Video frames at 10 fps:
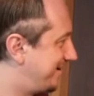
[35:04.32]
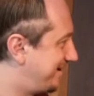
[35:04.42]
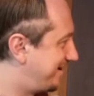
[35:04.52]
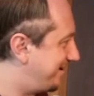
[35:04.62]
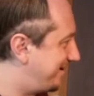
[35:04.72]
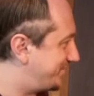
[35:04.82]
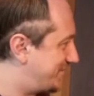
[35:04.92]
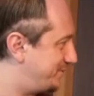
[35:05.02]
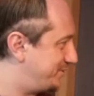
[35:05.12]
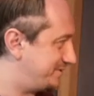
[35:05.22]
in some
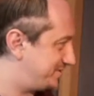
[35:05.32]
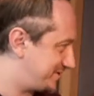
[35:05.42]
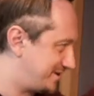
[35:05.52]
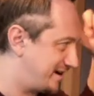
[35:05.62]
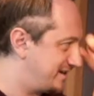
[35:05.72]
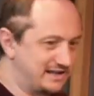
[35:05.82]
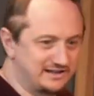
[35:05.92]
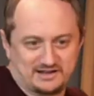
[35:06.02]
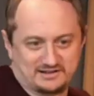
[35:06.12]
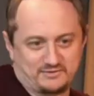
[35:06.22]
of the just like I'll, I'll,
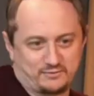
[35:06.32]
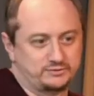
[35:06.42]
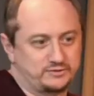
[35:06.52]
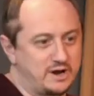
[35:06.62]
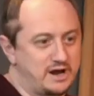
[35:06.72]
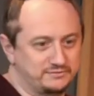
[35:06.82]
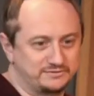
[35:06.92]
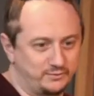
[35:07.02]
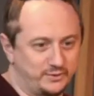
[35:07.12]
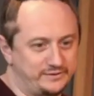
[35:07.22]
I'll I will i will i will not go out
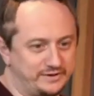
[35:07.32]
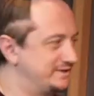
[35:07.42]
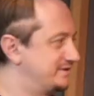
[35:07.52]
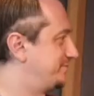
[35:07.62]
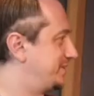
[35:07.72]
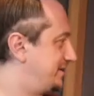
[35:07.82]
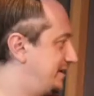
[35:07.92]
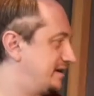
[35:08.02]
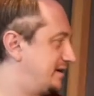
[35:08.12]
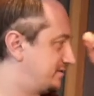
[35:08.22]
wearing it, but like
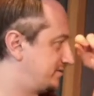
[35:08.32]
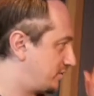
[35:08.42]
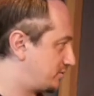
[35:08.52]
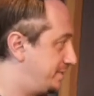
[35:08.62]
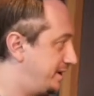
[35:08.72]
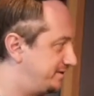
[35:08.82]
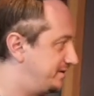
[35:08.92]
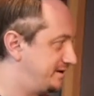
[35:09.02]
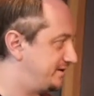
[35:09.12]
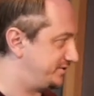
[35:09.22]
I'll go to bed
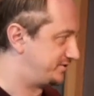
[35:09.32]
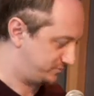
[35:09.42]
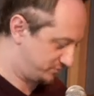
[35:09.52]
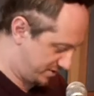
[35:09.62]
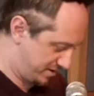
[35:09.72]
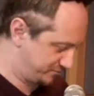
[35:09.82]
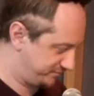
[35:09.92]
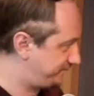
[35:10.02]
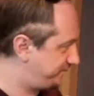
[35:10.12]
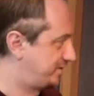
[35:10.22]
in a T-shirt with my own
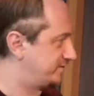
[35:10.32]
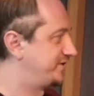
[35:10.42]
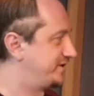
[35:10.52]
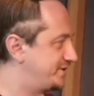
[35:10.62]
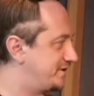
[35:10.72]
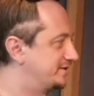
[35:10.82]
fucking face on it.